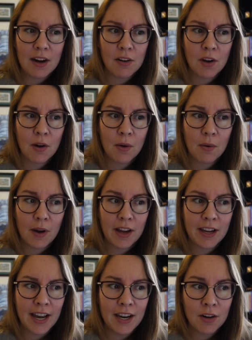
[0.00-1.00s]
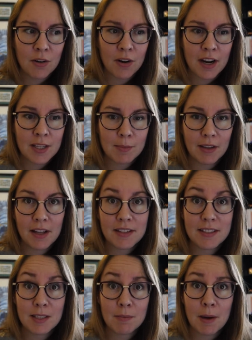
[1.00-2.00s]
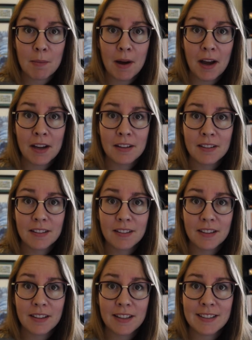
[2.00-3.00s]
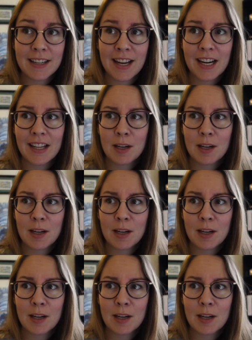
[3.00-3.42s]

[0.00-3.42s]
I don't know, I categorize my lessons in my mind. It's like